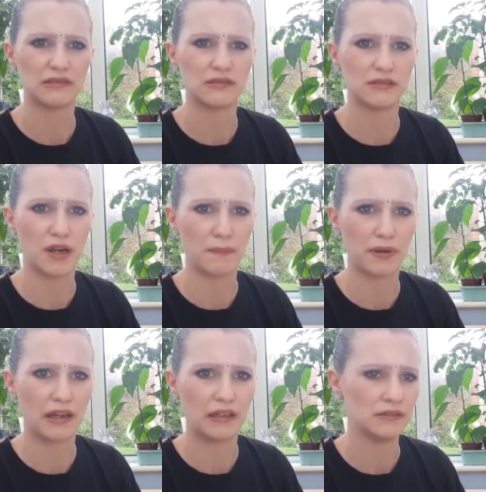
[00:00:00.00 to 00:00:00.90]

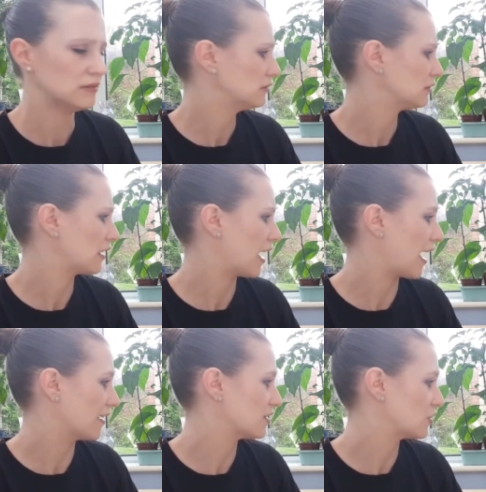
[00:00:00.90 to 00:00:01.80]
Grandpa?"
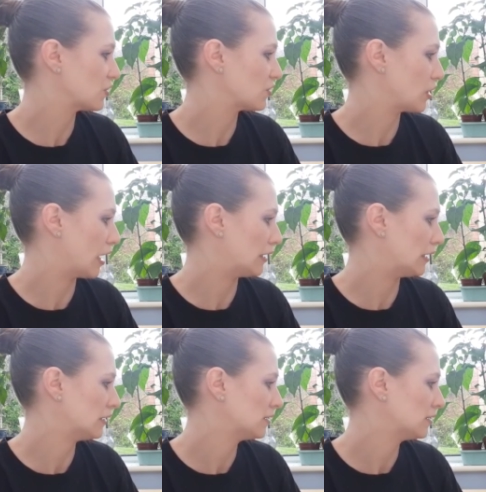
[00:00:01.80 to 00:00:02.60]
asked Charlie.